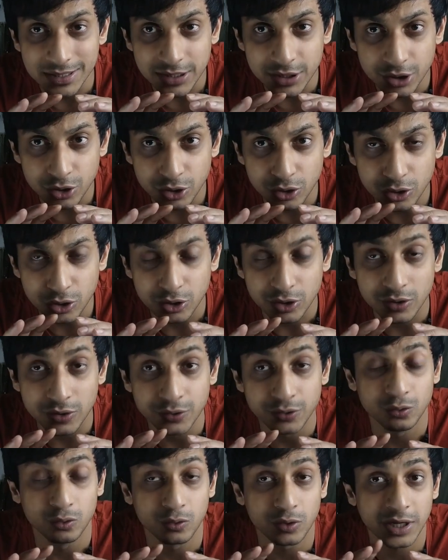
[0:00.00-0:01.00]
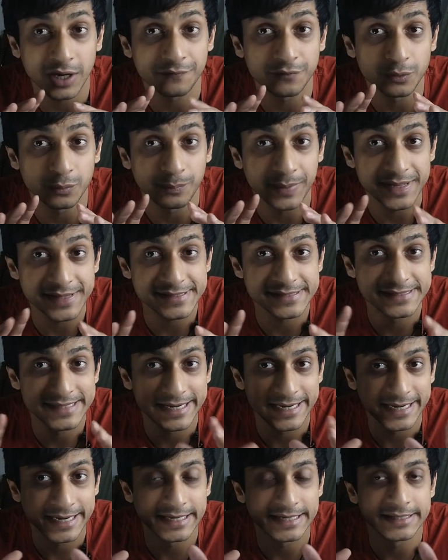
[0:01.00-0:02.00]
you don't have to paste directly the
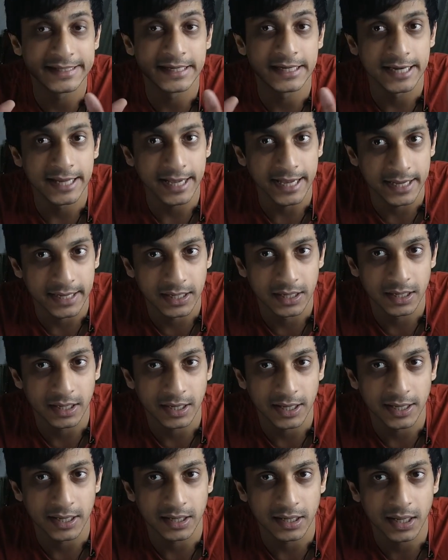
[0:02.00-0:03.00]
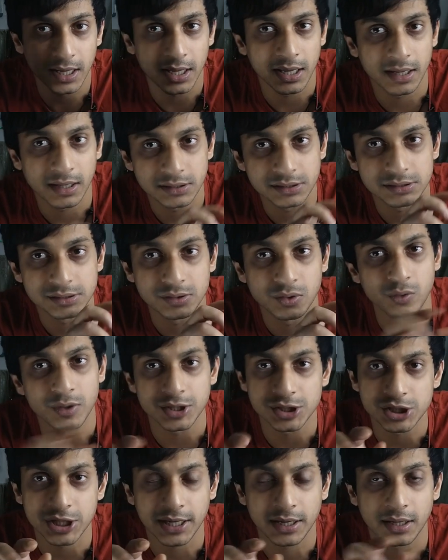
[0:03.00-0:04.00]
link like, hey, go and check and
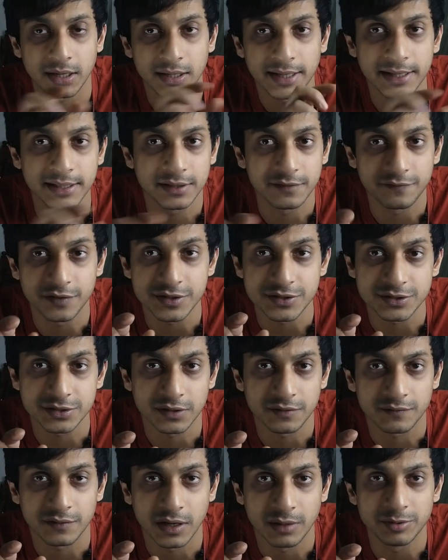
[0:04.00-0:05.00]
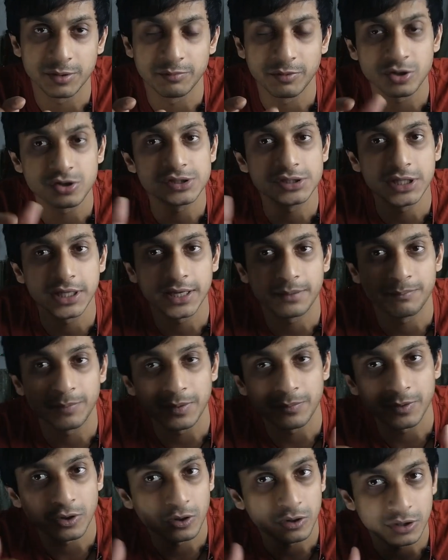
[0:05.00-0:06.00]
get the free stuff. Because people
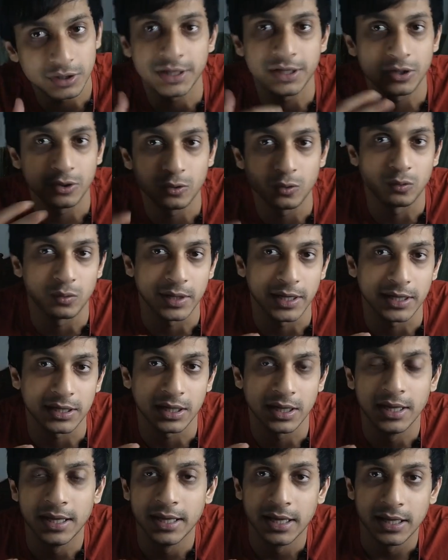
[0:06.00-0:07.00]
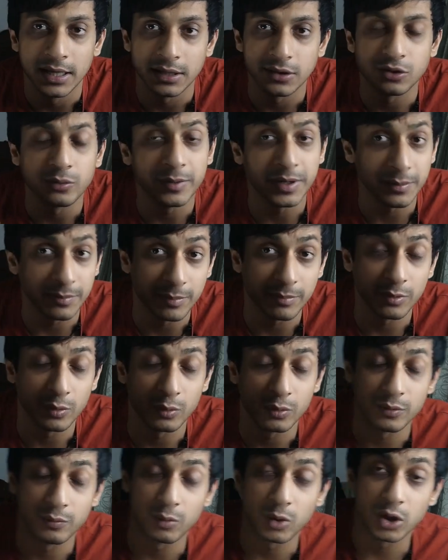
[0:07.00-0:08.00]
already know that so many people would want to
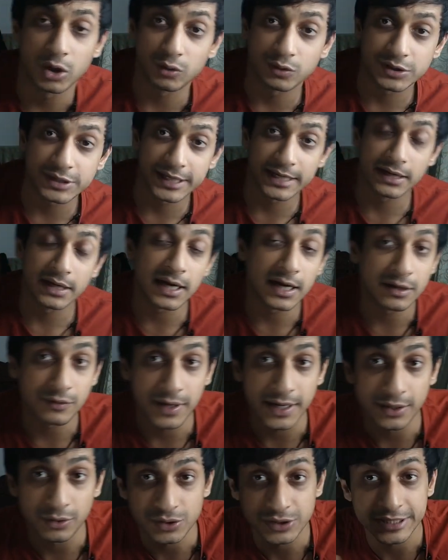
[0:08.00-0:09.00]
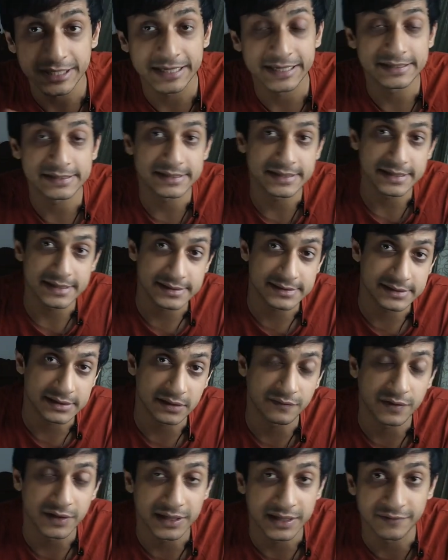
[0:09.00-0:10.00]
sell, are trying to sell and stuff and giving
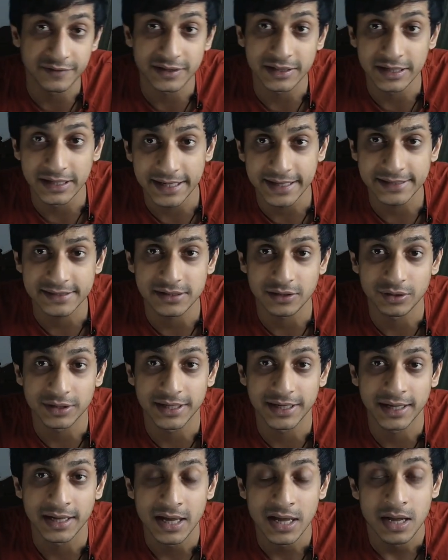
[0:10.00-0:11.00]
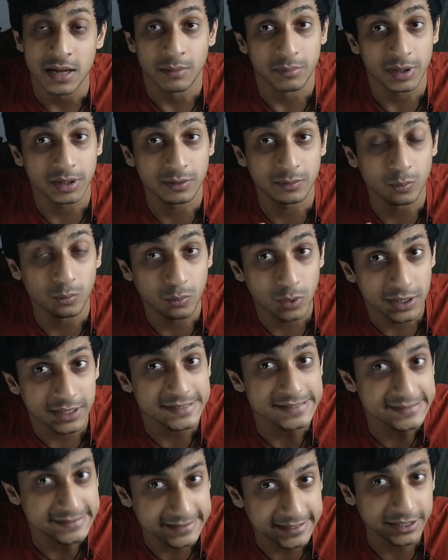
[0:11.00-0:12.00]
the links out there. But what instead
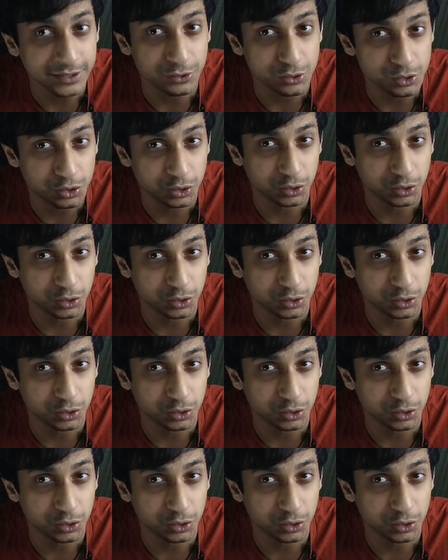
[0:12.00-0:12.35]
you should do,